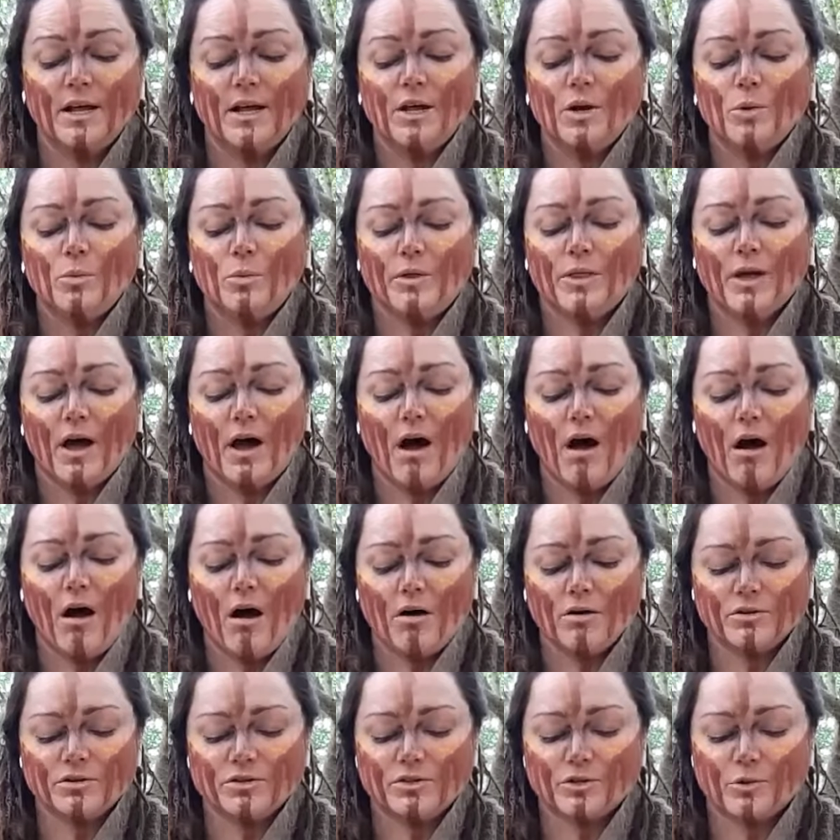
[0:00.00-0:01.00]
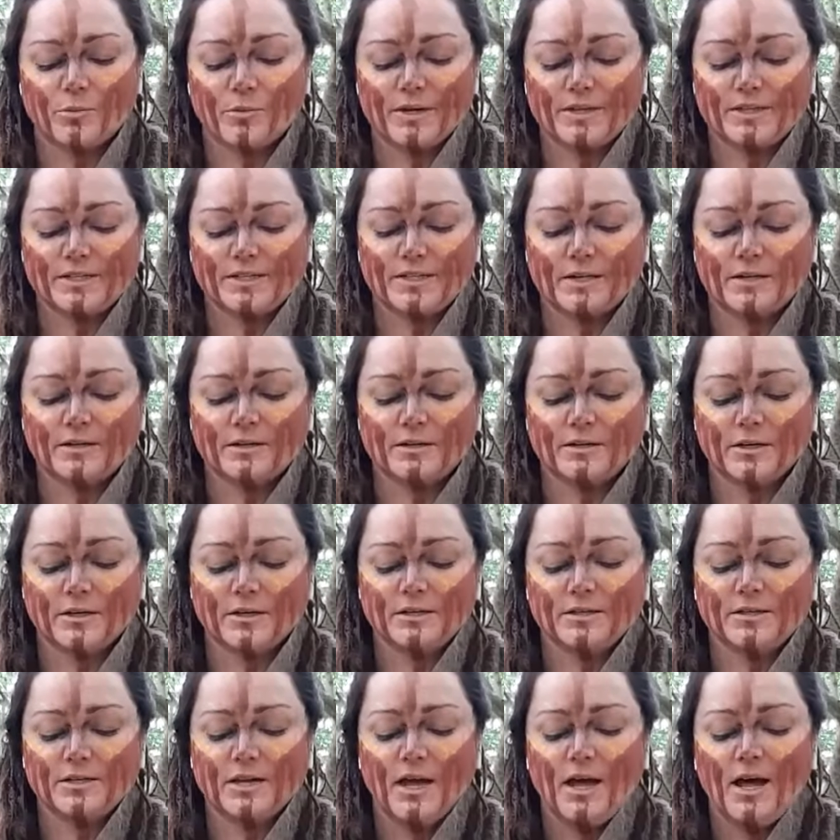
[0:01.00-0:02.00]
with heart-stopping
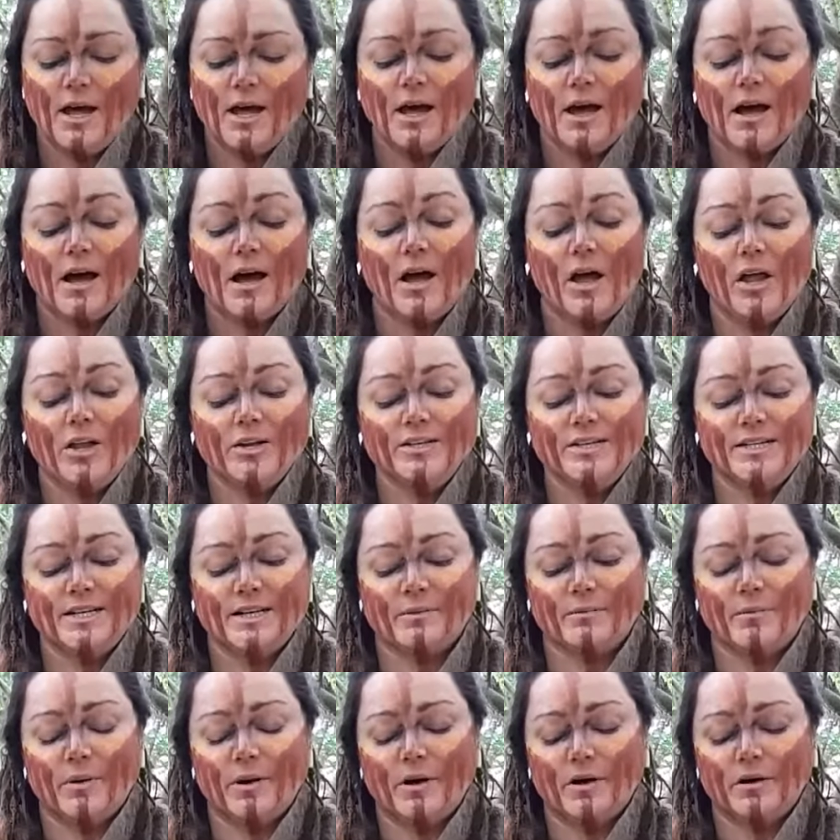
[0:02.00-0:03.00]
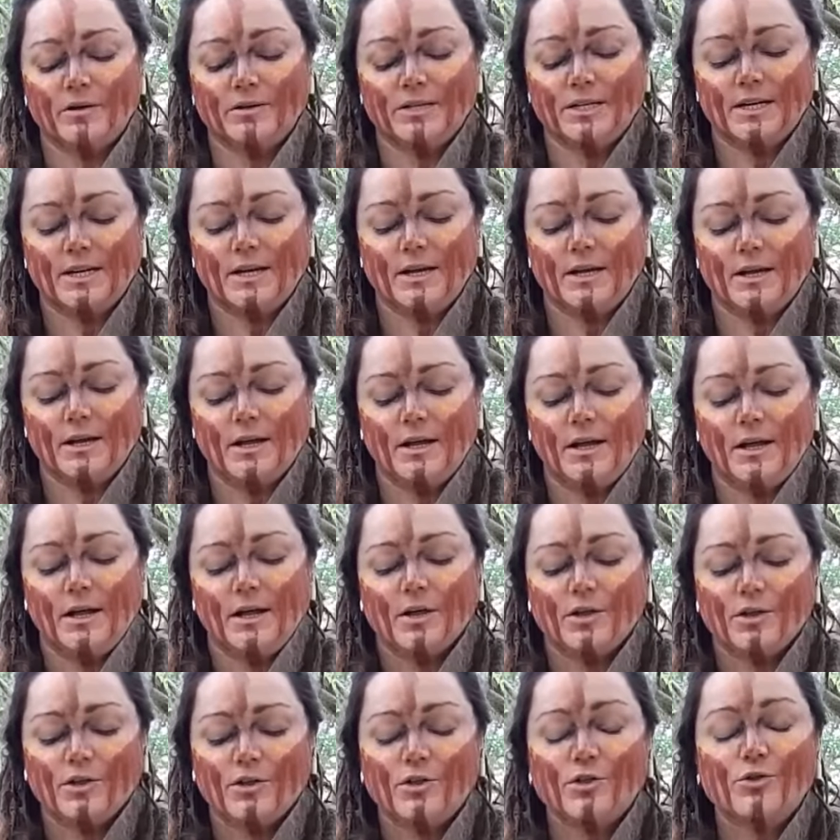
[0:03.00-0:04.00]
suddenness, a hunting party.
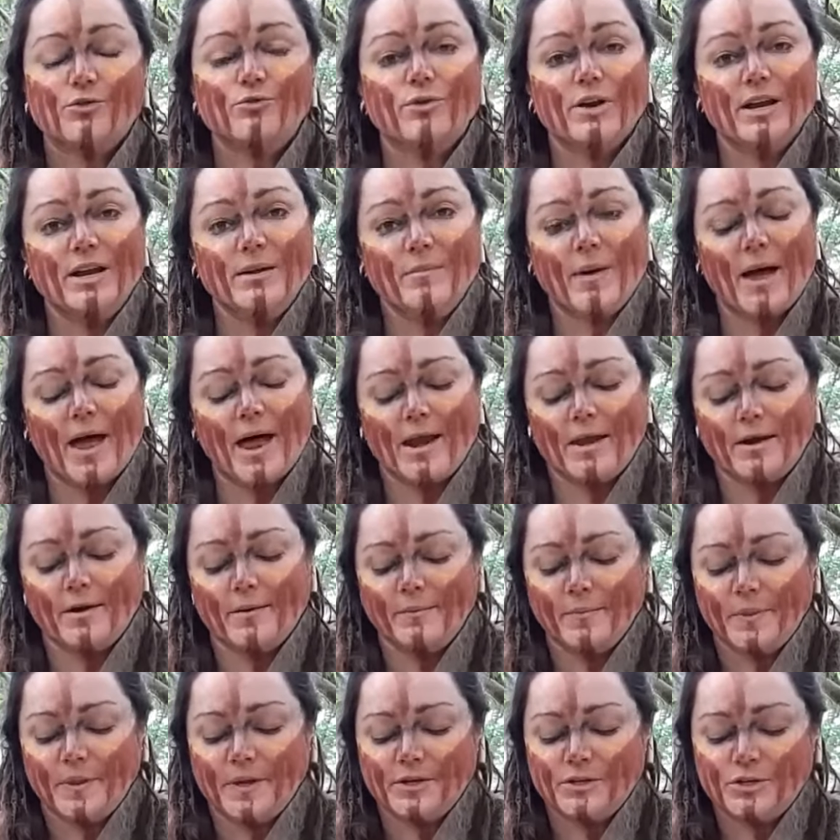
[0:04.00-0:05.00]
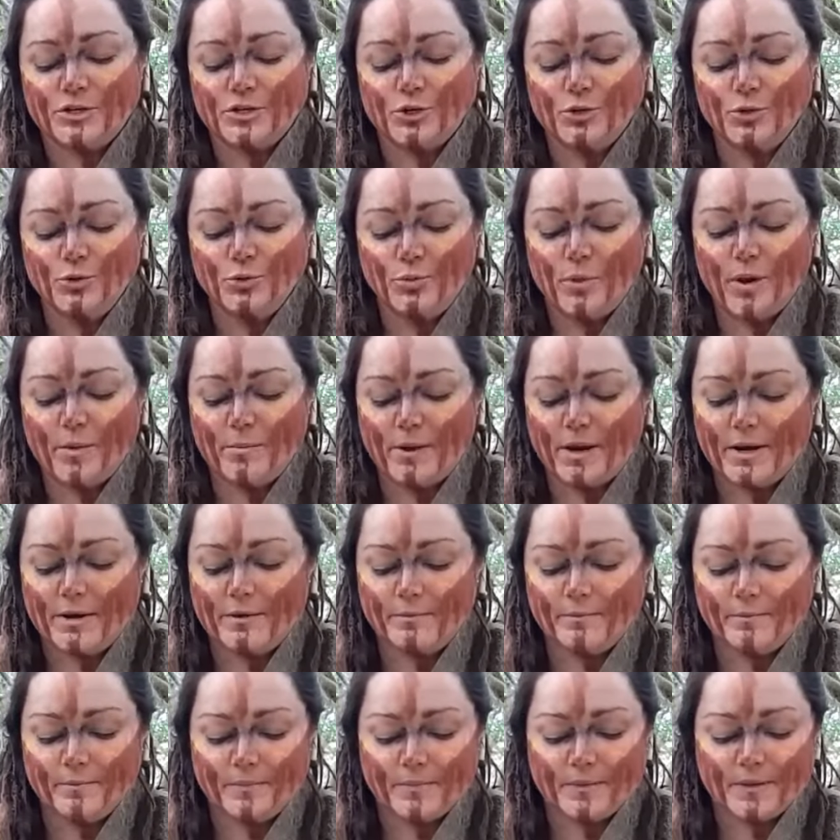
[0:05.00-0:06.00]
3 men, 2 women,
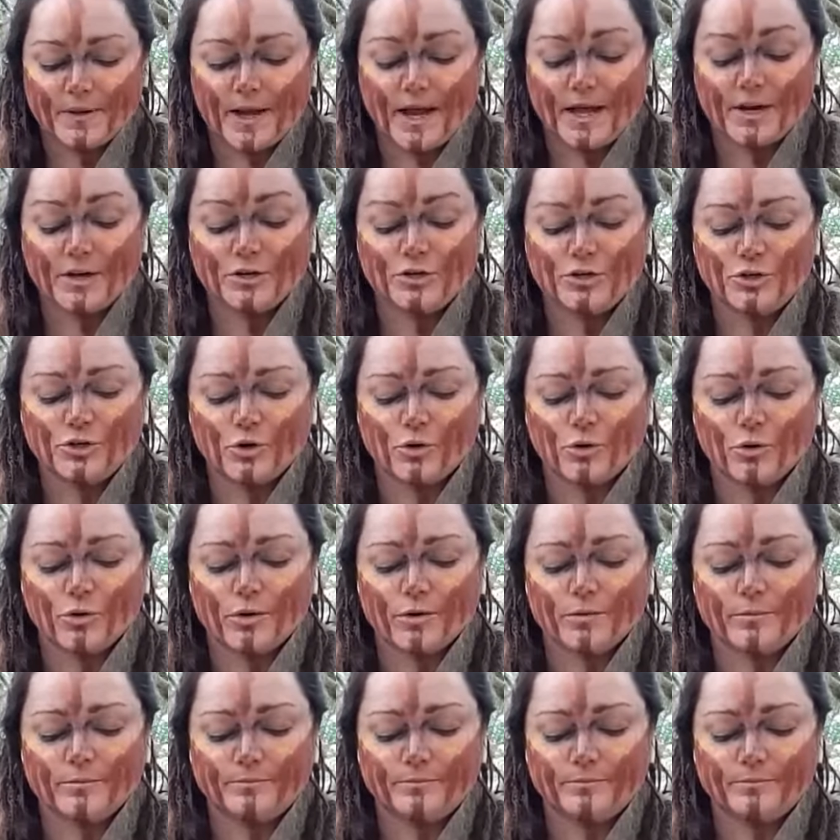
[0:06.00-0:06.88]
and a dog.